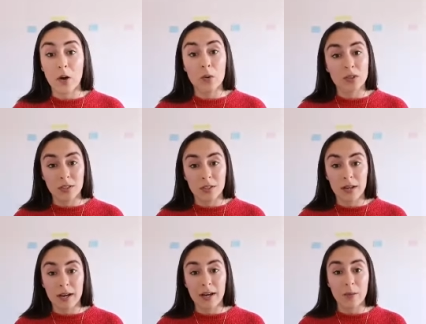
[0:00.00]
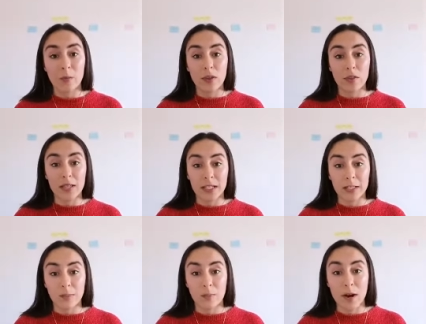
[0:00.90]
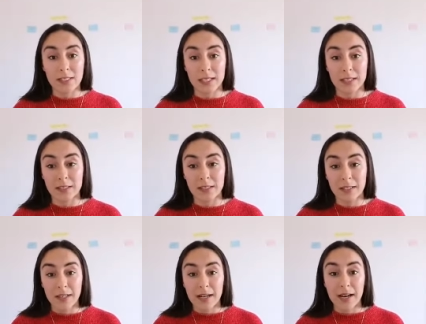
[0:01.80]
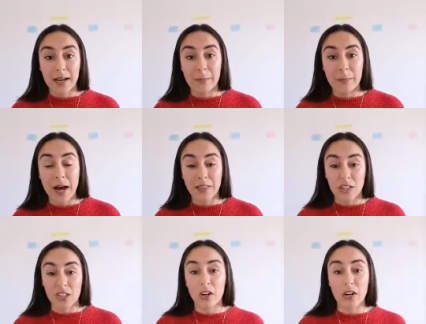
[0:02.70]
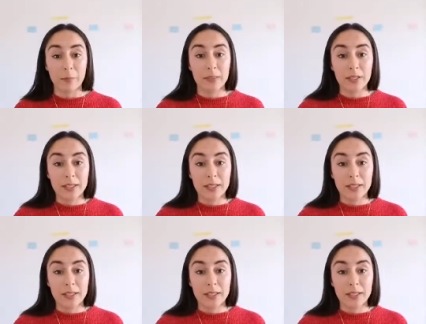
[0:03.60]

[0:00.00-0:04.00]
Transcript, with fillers: close um, with the president um, at the time.